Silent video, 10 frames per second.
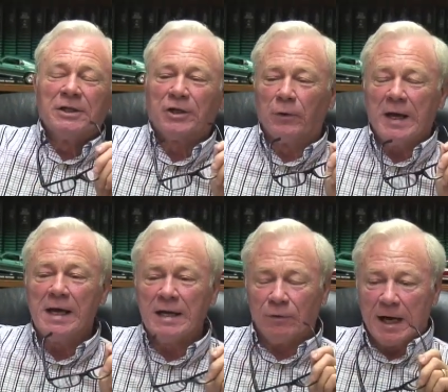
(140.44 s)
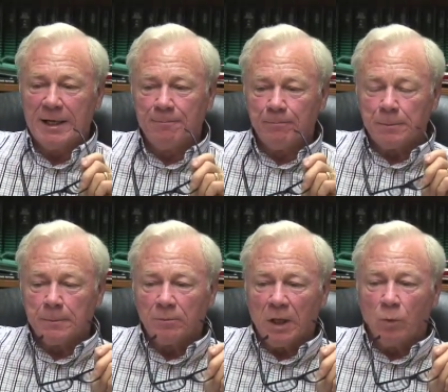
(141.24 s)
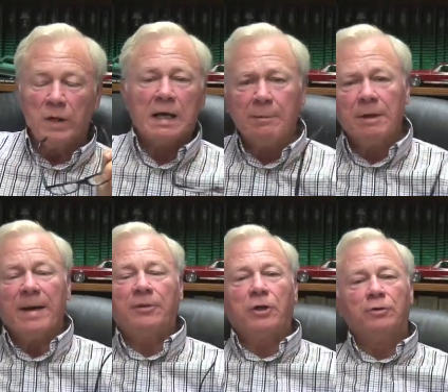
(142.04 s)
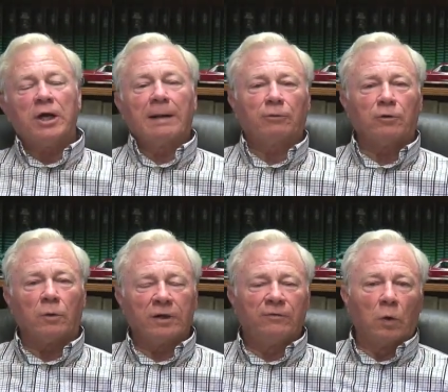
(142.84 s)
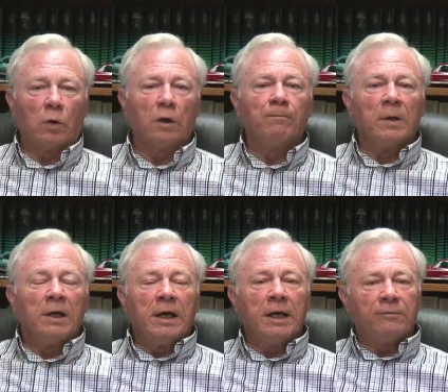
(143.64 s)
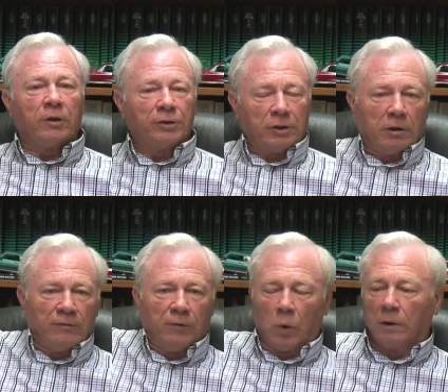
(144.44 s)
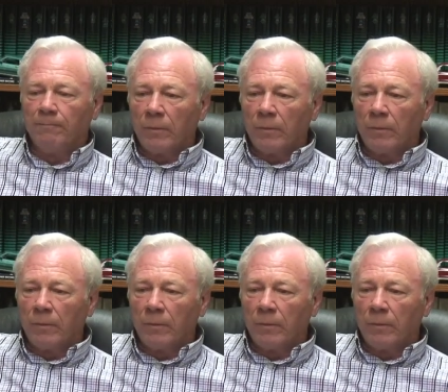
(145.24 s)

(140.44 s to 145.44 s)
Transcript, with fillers: so, anyway, we come to Matthew chapter 24 and verse 34.